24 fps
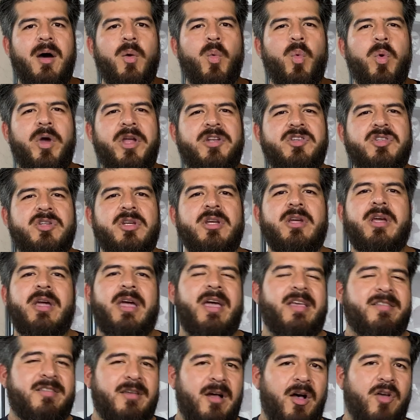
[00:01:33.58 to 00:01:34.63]
which
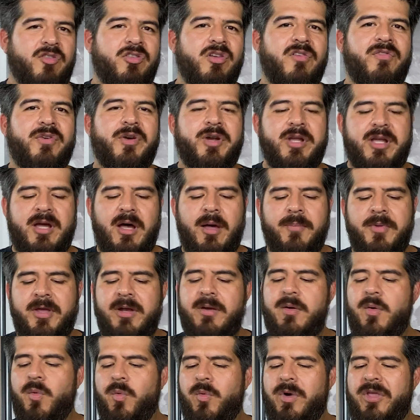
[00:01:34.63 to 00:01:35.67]
is also very common.
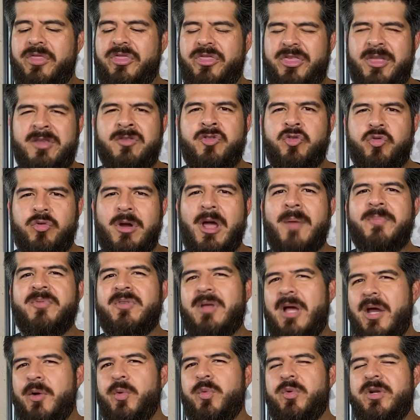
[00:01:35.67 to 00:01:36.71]
With thin straps,
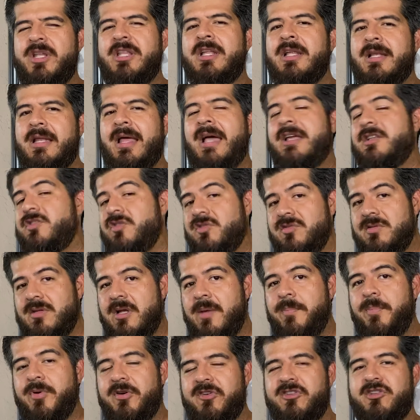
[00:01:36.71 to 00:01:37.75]
I really like, just a
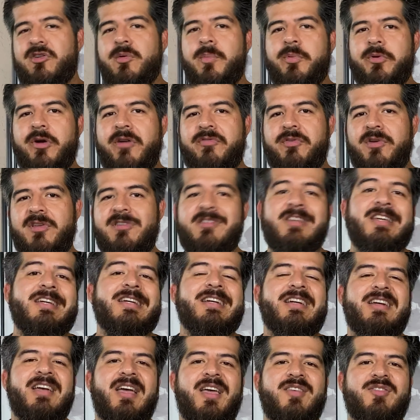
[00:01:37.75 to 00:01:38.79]
personal preference,
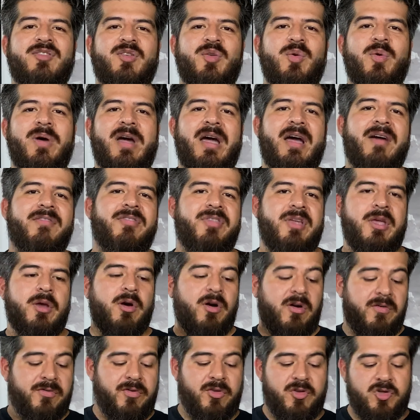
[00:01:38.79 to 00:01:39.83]
is to have the
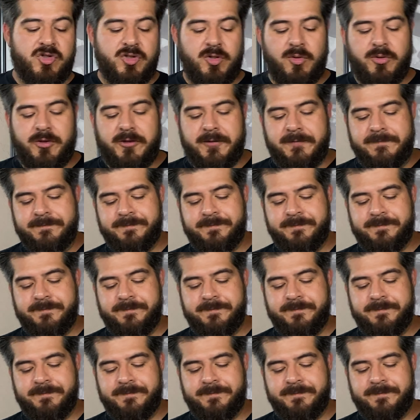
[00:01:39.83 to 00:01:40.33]
over the shoulder.